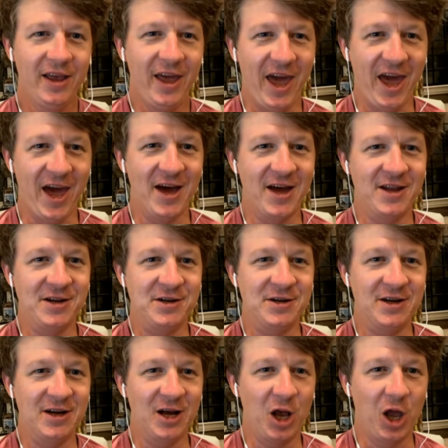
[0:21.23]

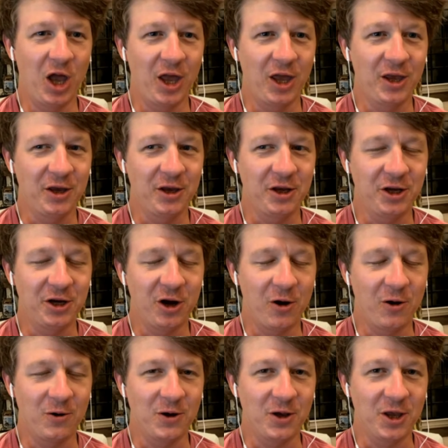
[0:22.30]
and you
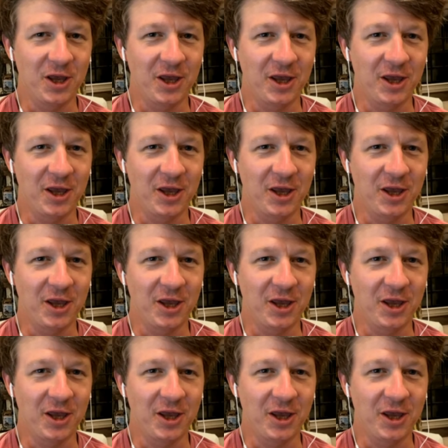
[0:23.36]
know,